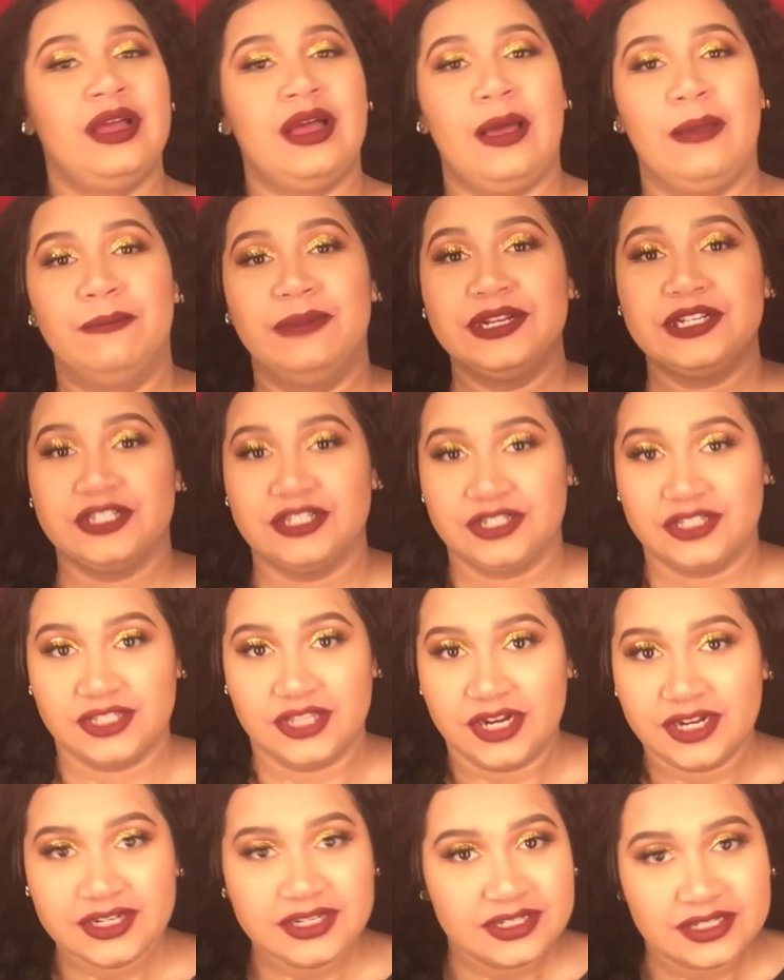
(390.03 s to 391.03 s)
A bitch is
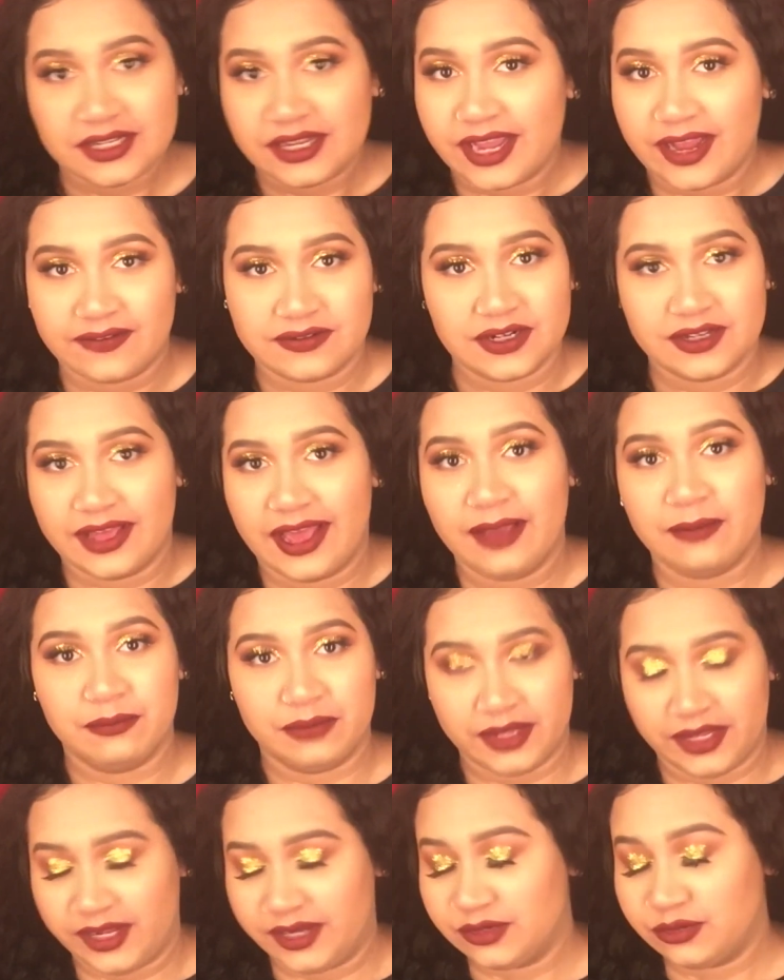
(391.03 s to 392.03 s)
thirsty after that
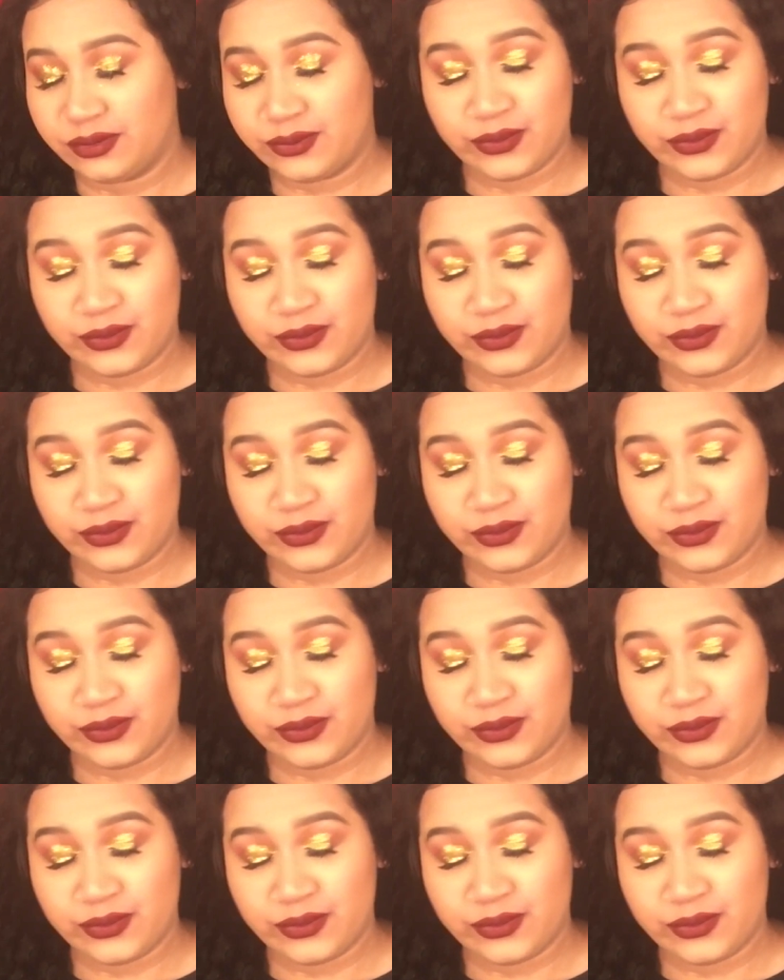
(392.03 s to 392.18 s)
beat.